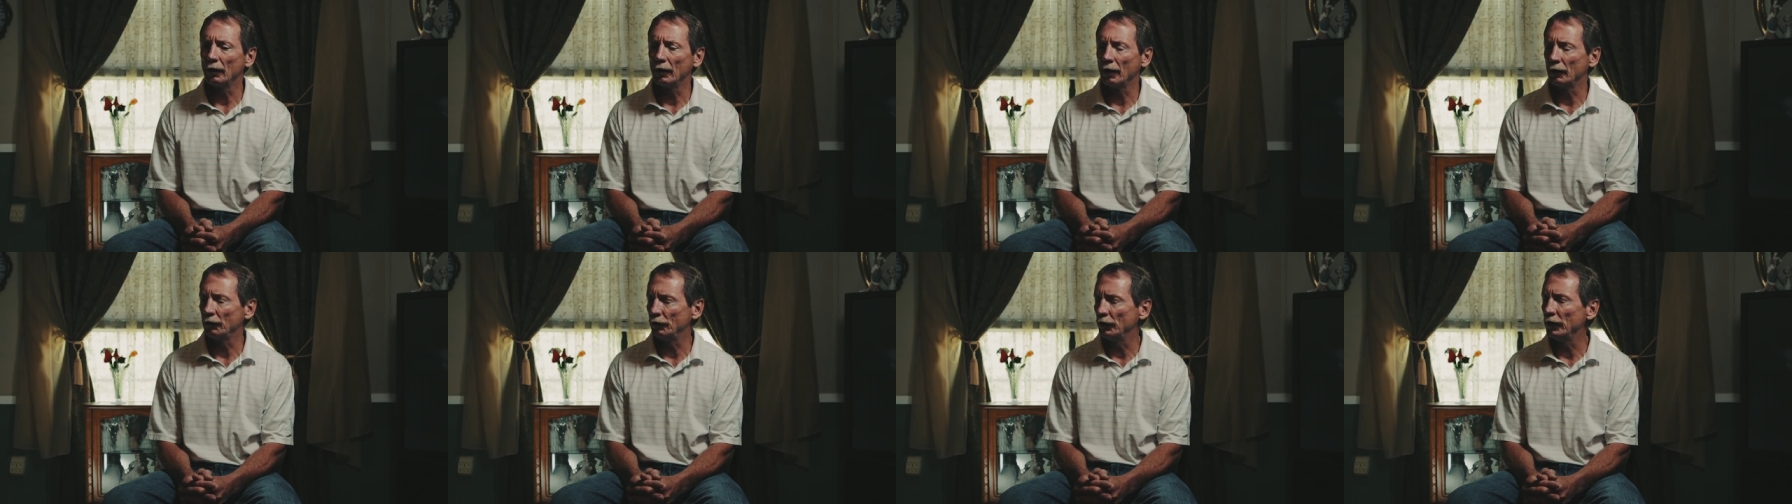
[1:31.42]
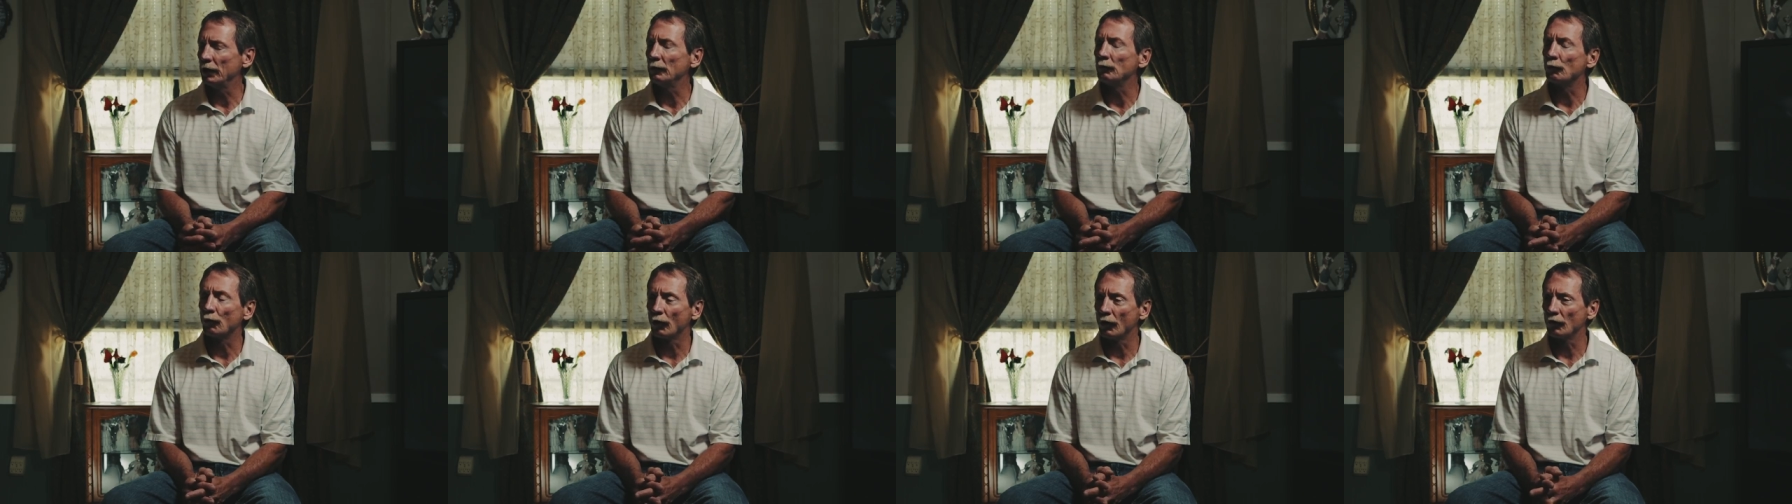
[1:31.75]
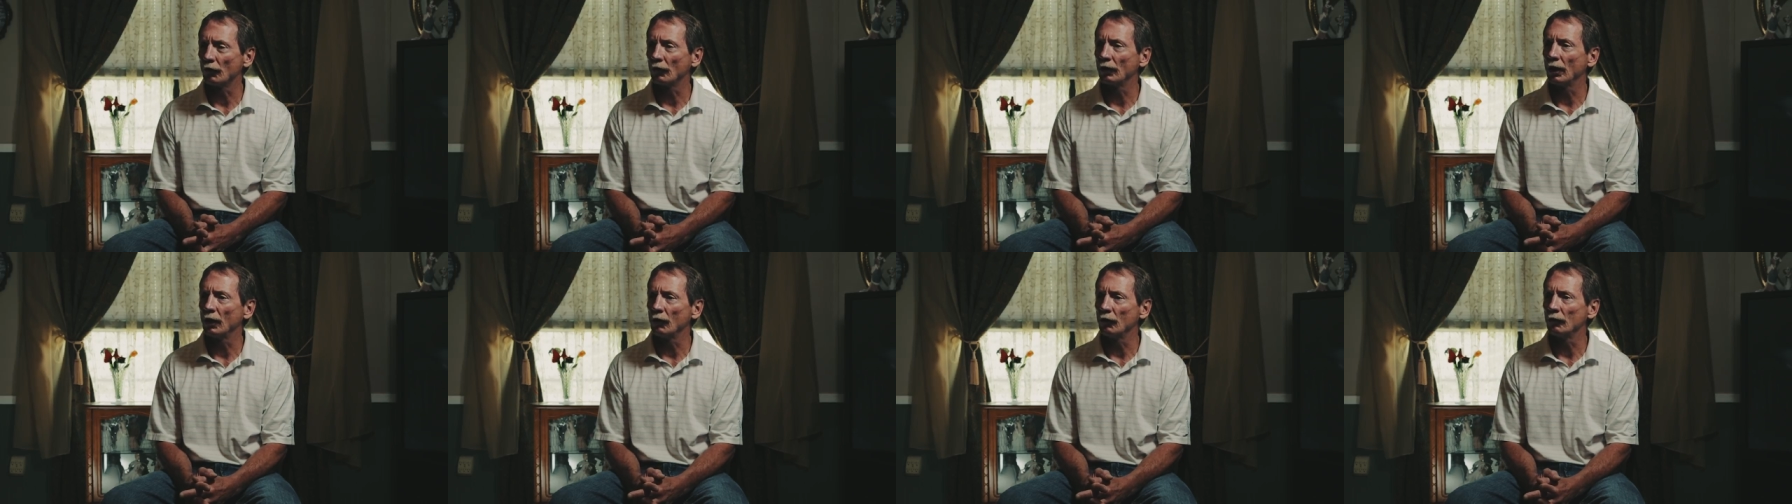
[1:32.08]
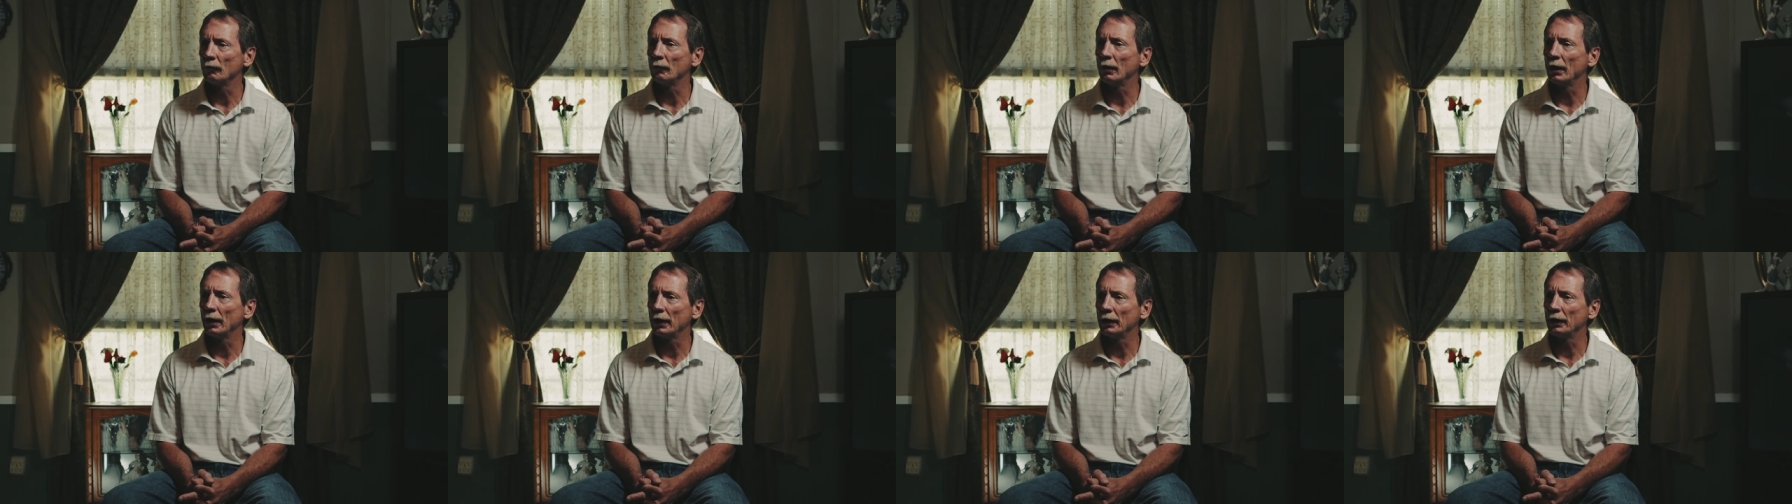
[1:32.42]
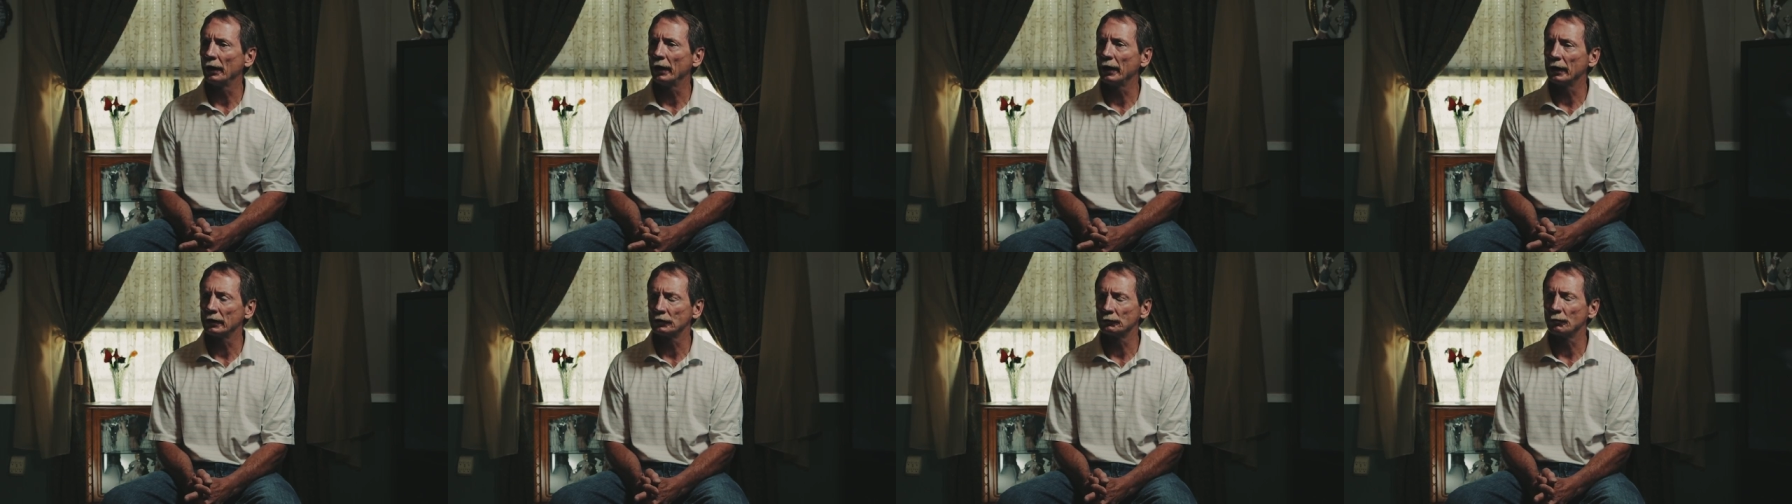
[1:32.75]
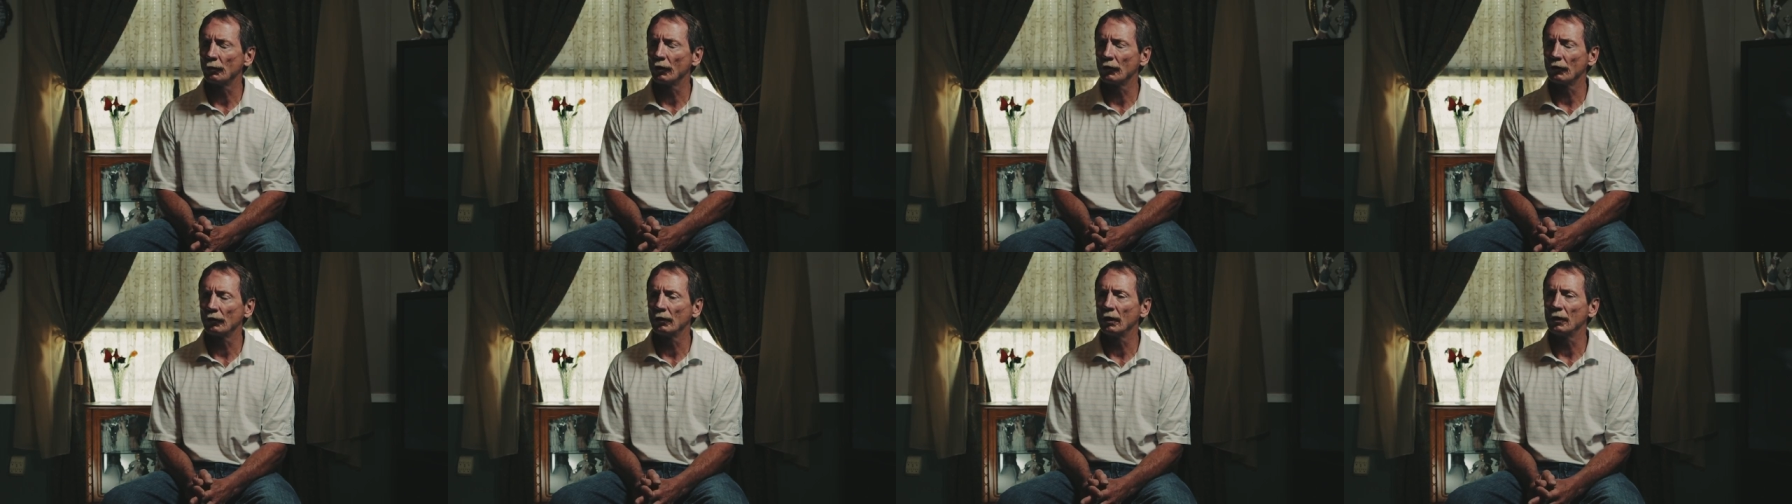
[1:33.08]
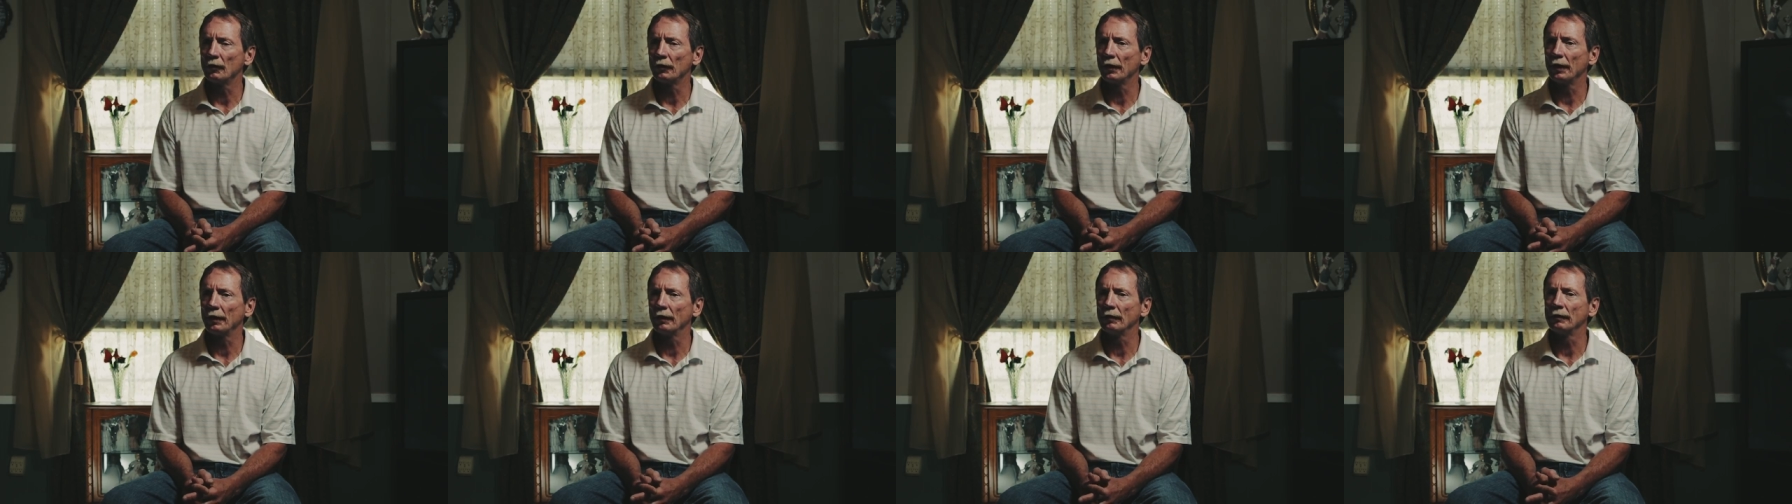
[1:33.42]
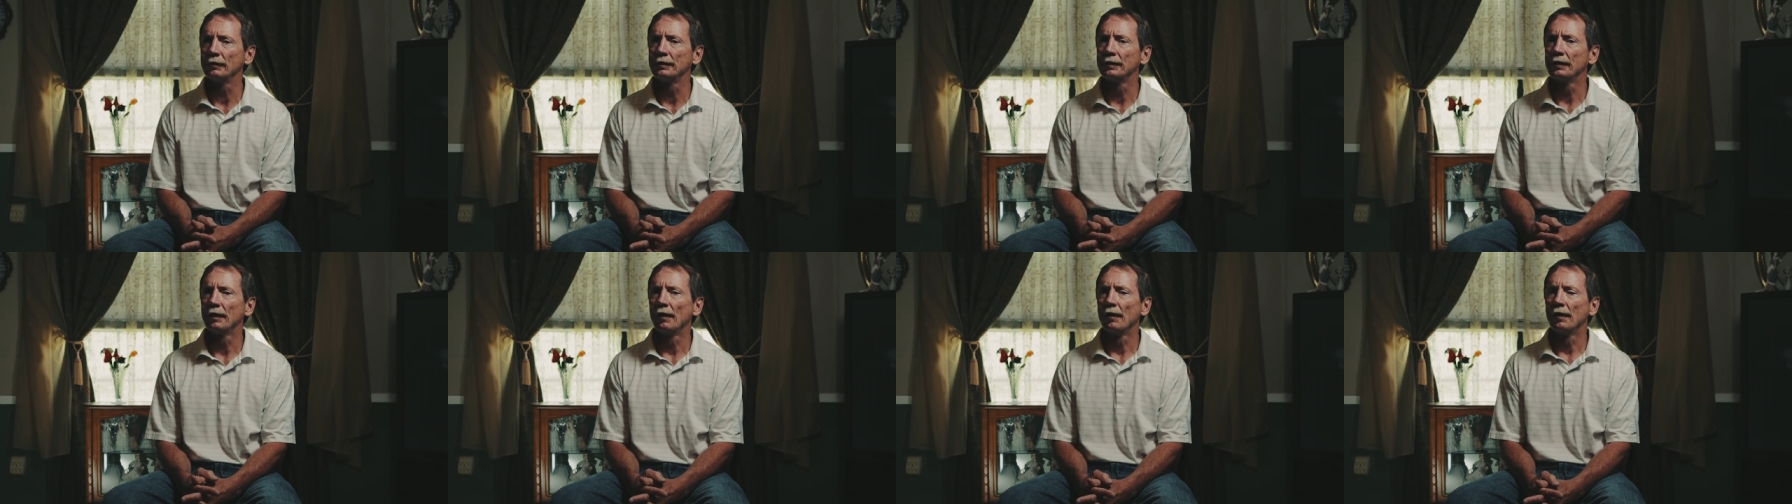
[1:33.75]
a then brother-in-law of mine, ex-brother-in-law now,